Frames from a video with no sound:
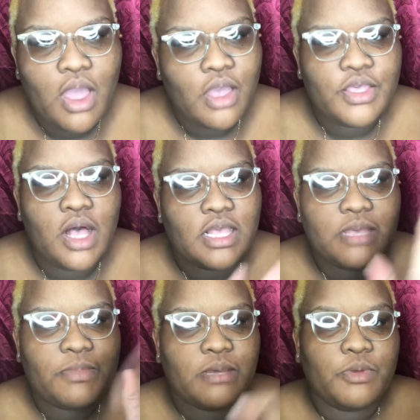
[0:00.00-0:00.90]
Y'all give
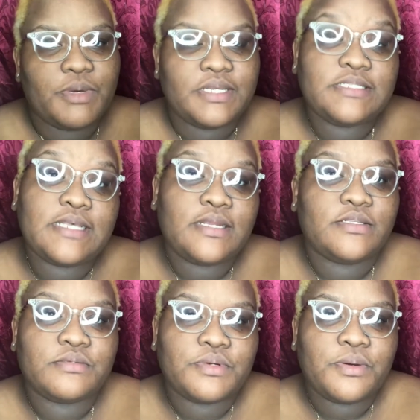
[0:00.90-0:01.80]
me a moment of
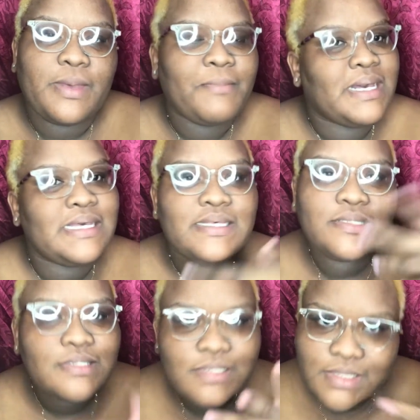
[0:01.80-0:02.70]
silence real quick.
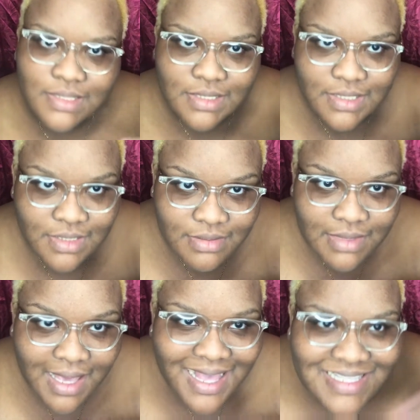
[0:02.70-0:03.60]
Because
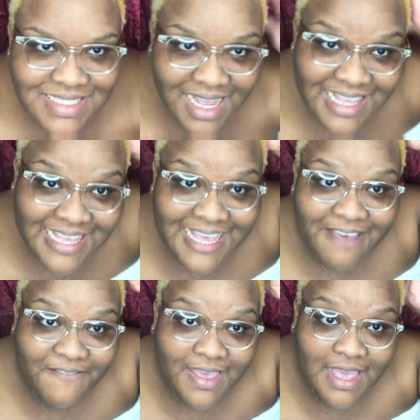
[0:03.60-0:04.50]
it's not
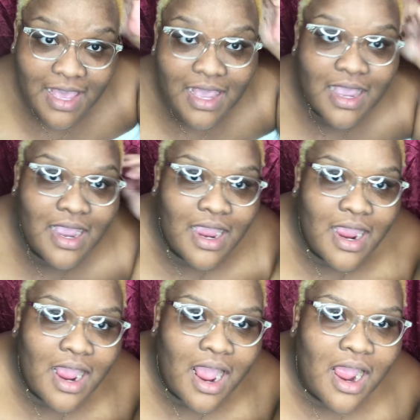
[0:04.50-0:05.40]
giving
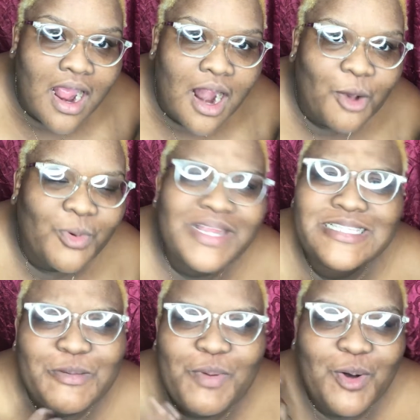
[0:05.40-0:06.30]
what it's
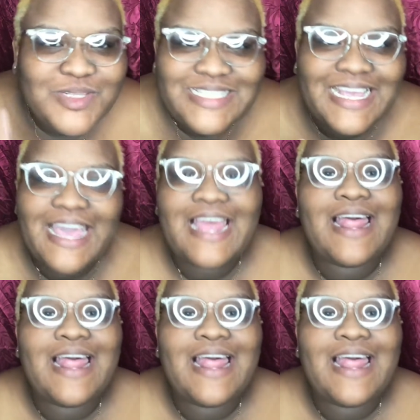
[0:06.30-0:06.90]
supposed to get.